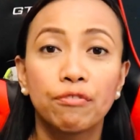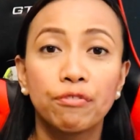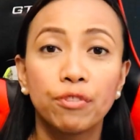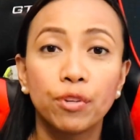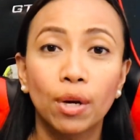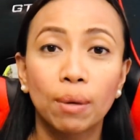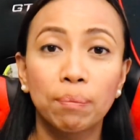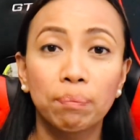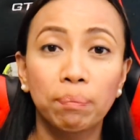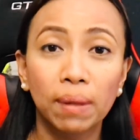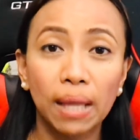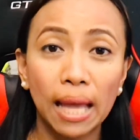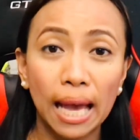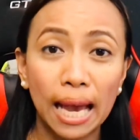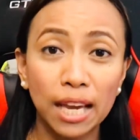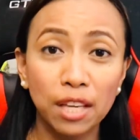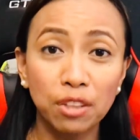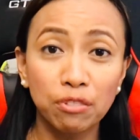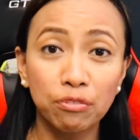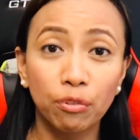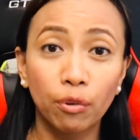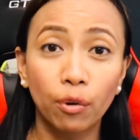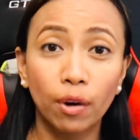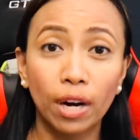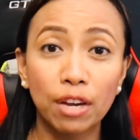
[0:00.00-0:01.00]
you
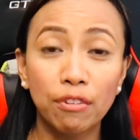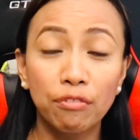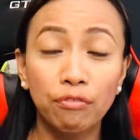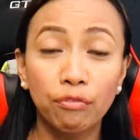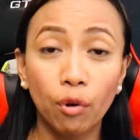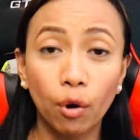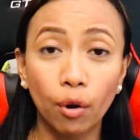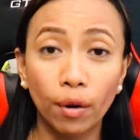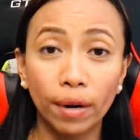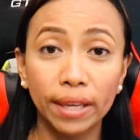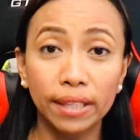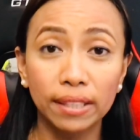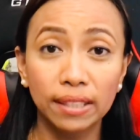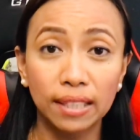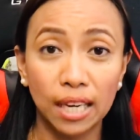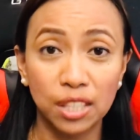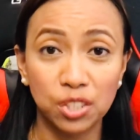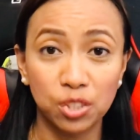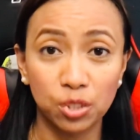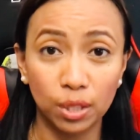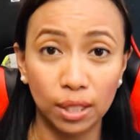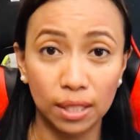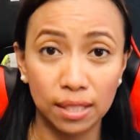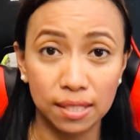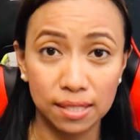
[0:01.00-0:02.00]
applied for a foreign
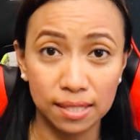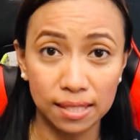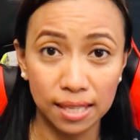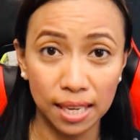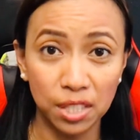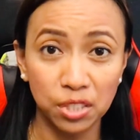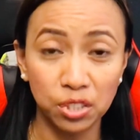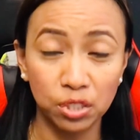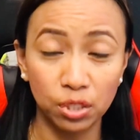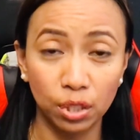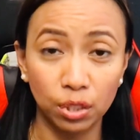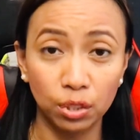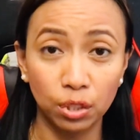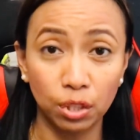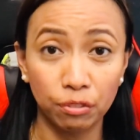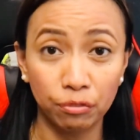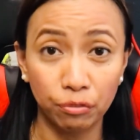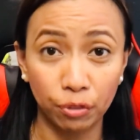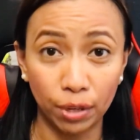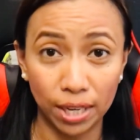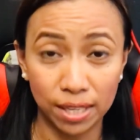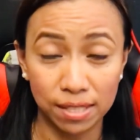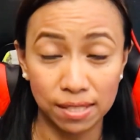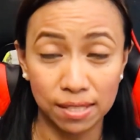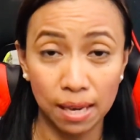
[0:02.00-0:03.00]
naturalization, or
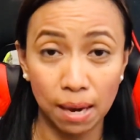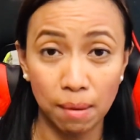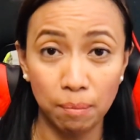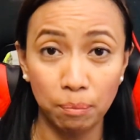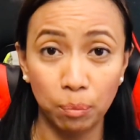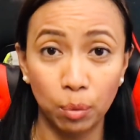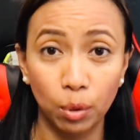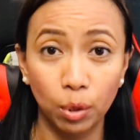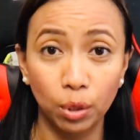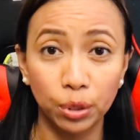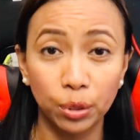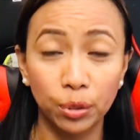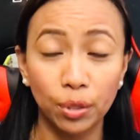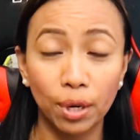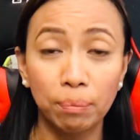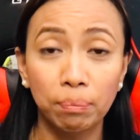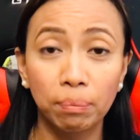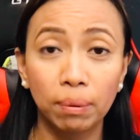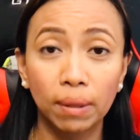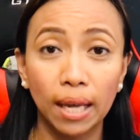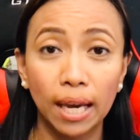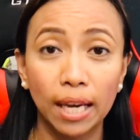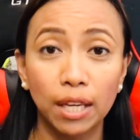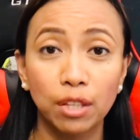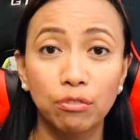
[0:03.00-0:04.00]
for example, you
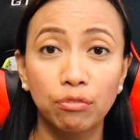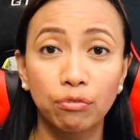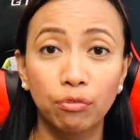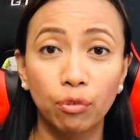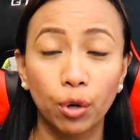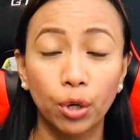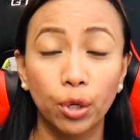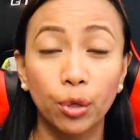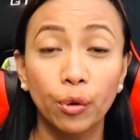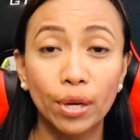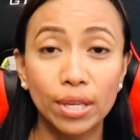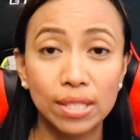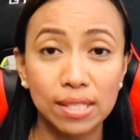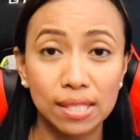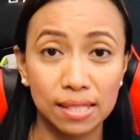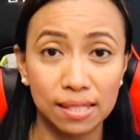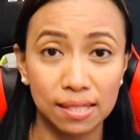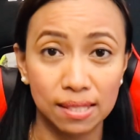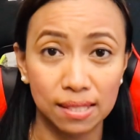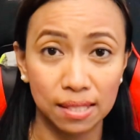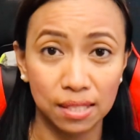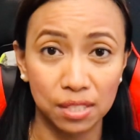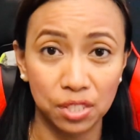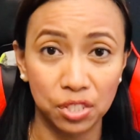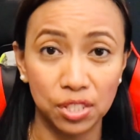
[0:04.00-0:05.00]
applied for US
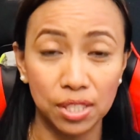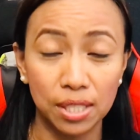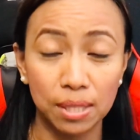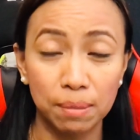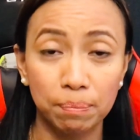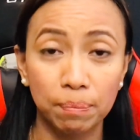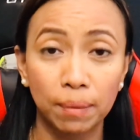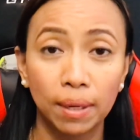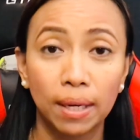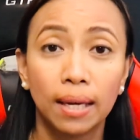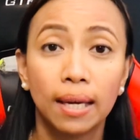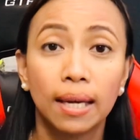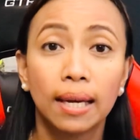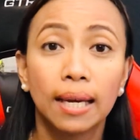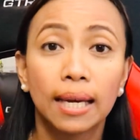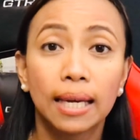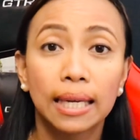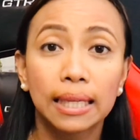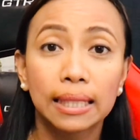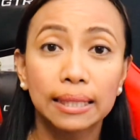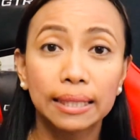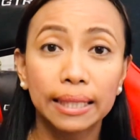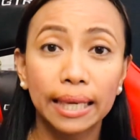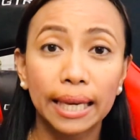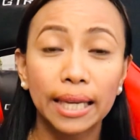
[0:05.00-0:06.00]
citizenship,
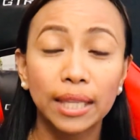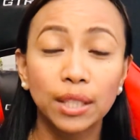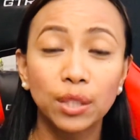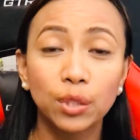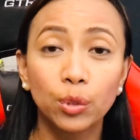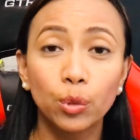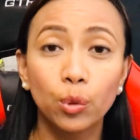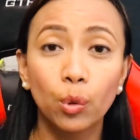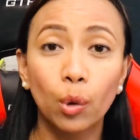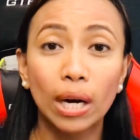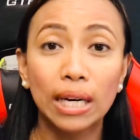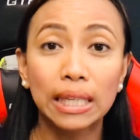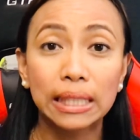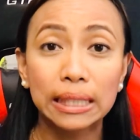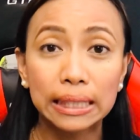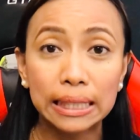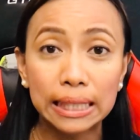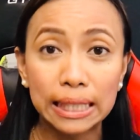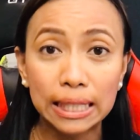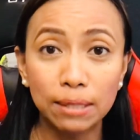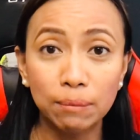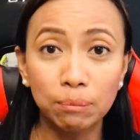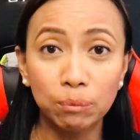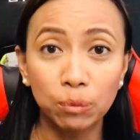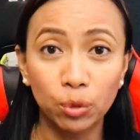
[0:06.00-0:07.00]
then you are
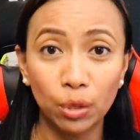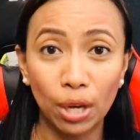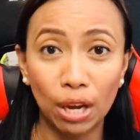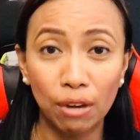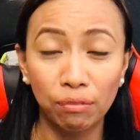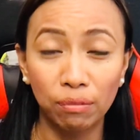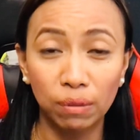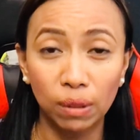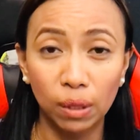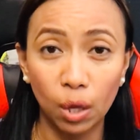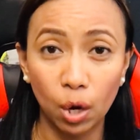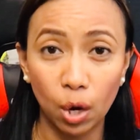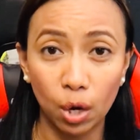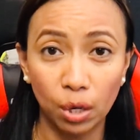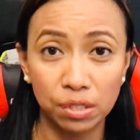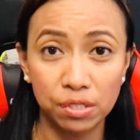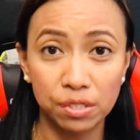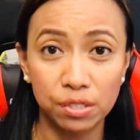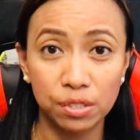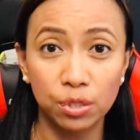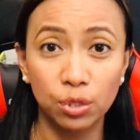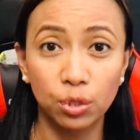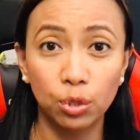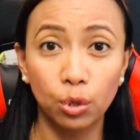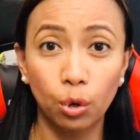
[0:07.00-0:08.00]
deemed to have
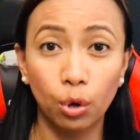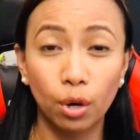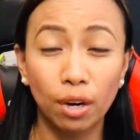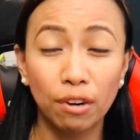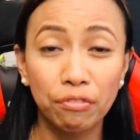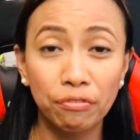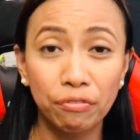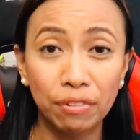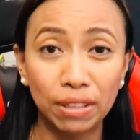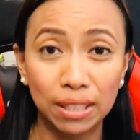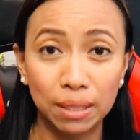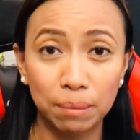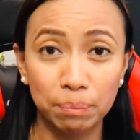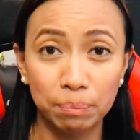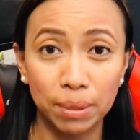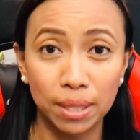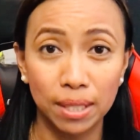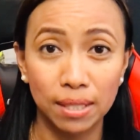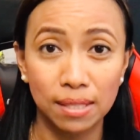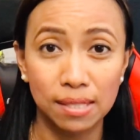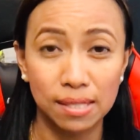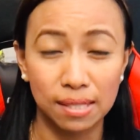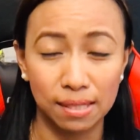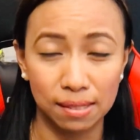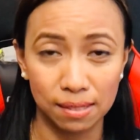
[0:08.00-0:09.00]
lost your
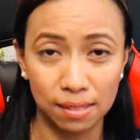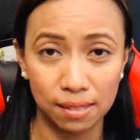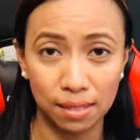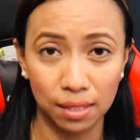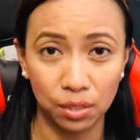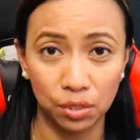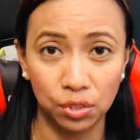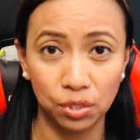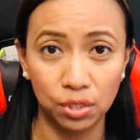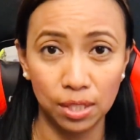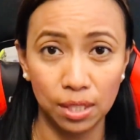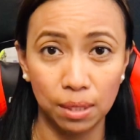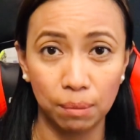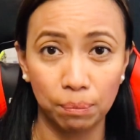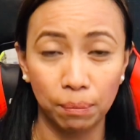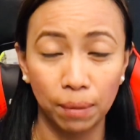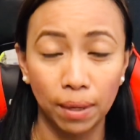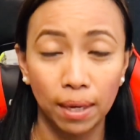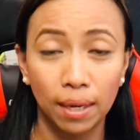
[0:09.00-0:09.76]
Philippine citizenship